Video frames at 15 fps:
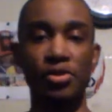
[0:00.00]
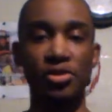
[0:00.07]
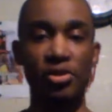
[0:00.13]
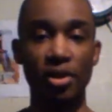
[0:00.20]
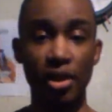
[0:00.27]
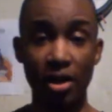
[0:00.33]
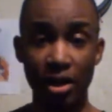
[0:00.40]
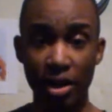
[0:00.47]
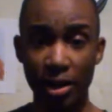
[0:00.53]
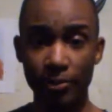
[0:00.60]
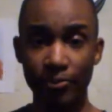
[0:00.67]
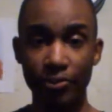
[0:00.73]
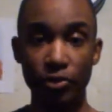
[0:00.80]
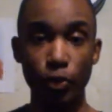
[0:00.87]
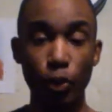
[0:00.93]
a
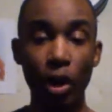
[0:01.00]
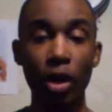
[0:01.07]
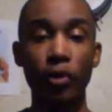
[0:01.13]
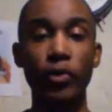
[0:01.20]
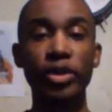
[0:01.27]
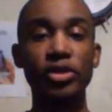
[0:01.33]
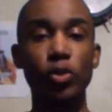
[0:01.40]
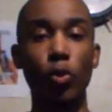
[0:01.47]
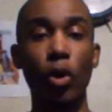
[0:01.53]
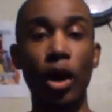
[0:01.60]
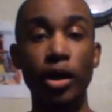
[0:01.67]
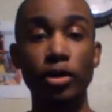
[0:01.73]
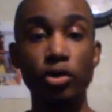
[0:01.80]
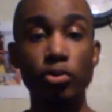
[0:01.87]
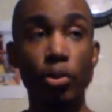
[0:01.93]
reason why
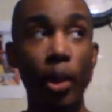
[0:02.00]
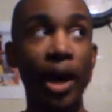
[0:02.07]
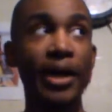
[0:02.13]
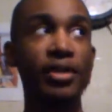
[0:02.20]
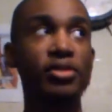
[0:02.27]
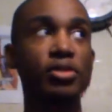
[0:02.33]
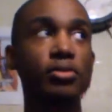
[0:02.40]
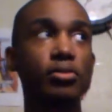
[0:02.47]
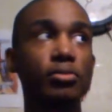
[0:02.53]
you might